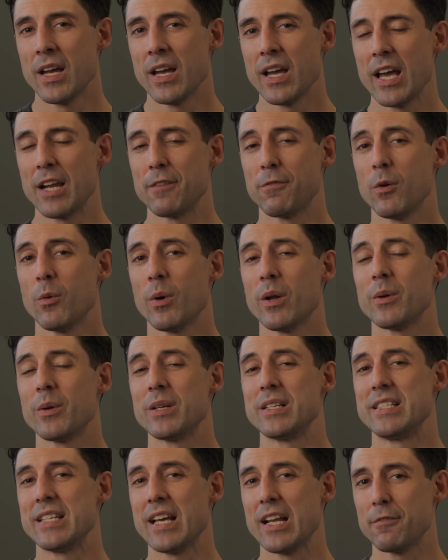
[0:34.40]
And if we want to
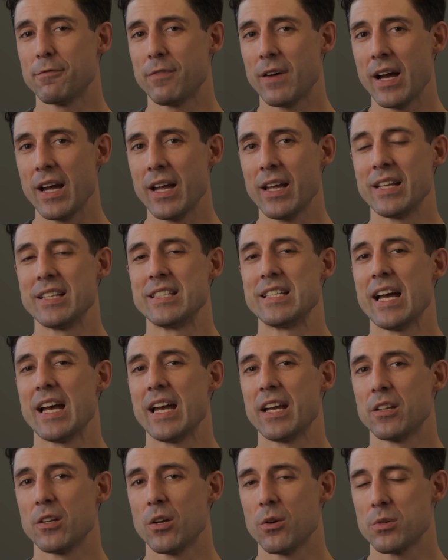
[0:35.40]
identify and
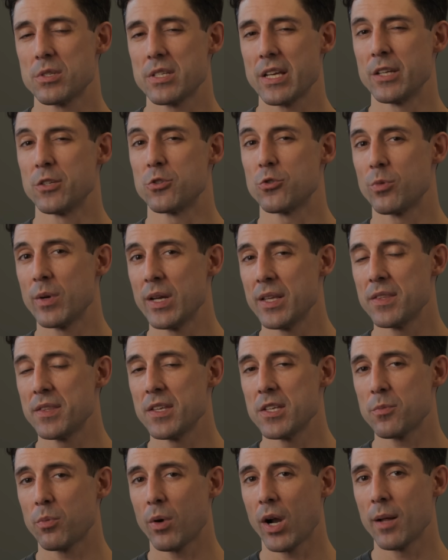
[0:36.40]
diagnose and treat
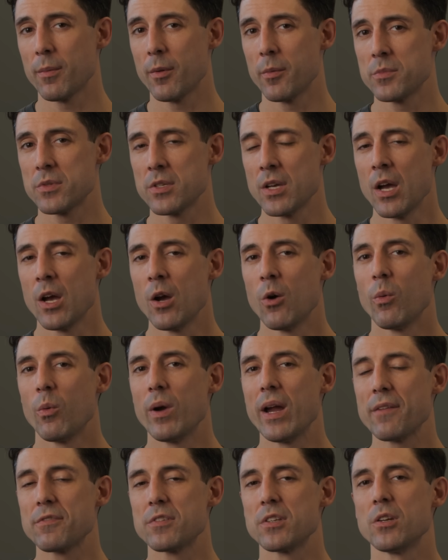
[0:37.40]
these problems, we
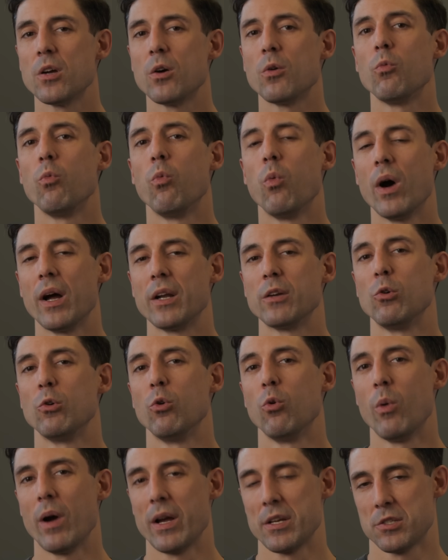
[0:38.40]
have to know what
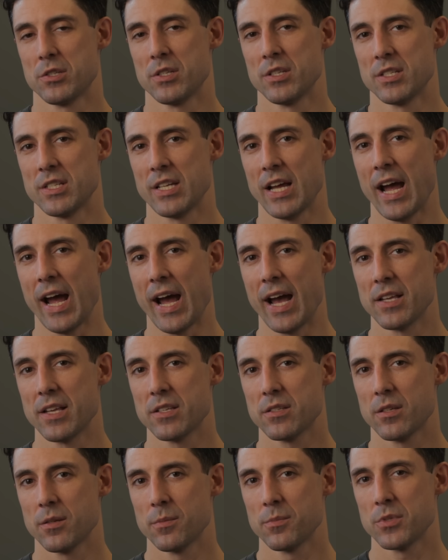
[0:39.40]
questions to ask.